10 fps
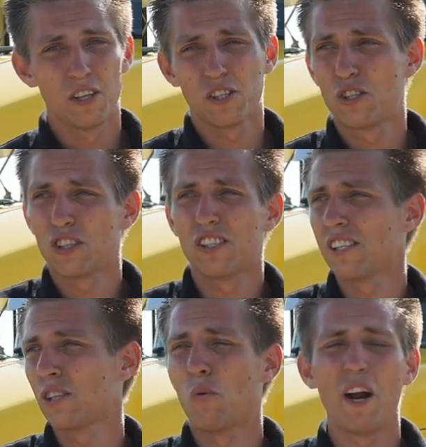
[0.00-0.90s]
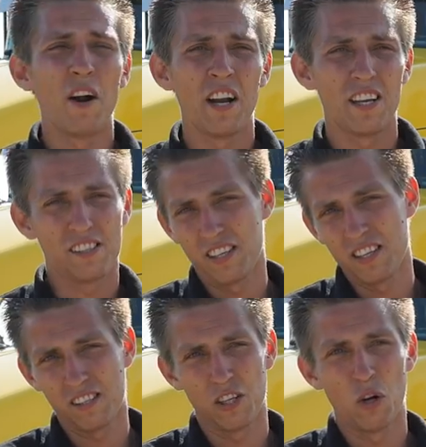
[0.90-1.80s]
so this is just this awareness and
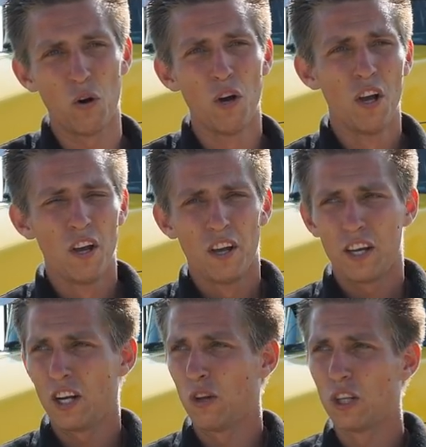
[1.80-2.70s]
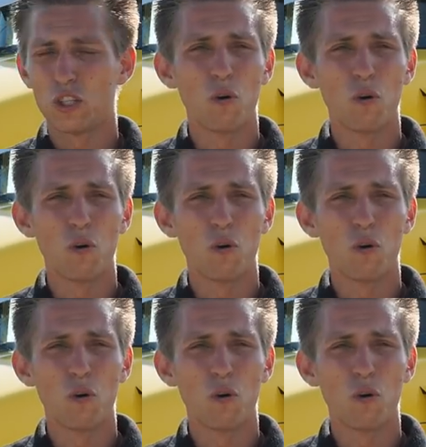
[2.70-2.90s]
this, you know, you know, the